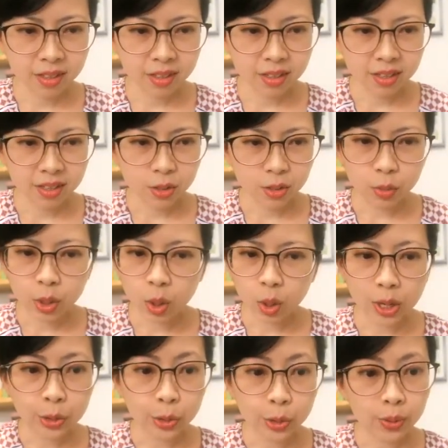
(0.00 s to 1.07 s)
So we don't
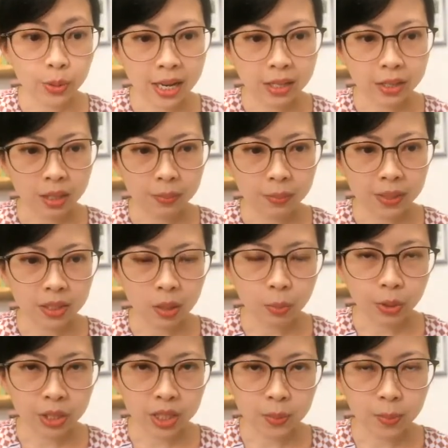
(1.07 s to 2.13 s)
want to end up in
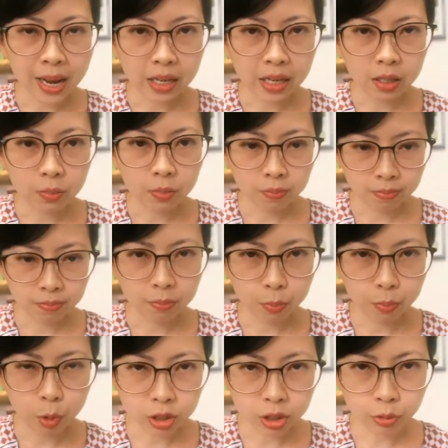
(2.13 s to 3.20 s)
someone's black
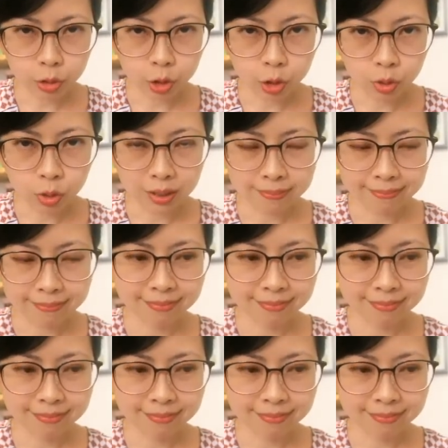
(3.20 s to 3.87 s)
books for sure.